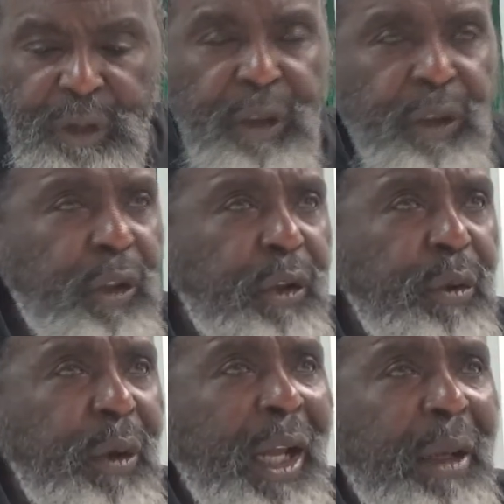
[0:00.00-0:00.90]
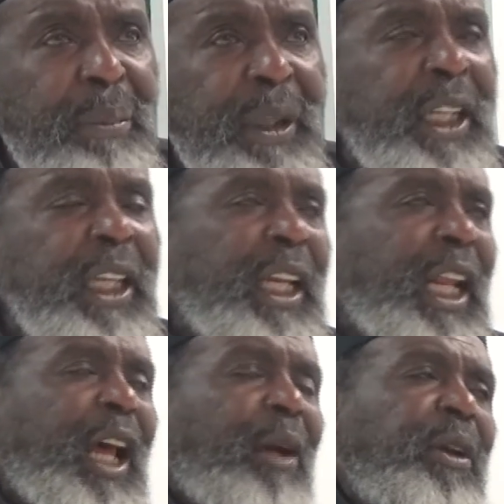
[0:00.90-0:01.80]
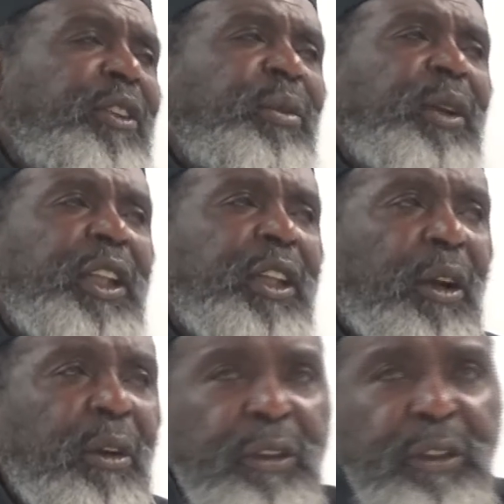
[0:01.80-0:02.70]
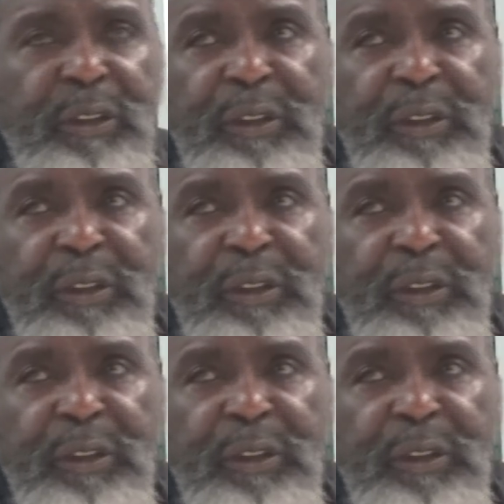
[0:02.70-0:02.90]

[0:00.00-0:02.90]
to do our bidding, and how much would it cost?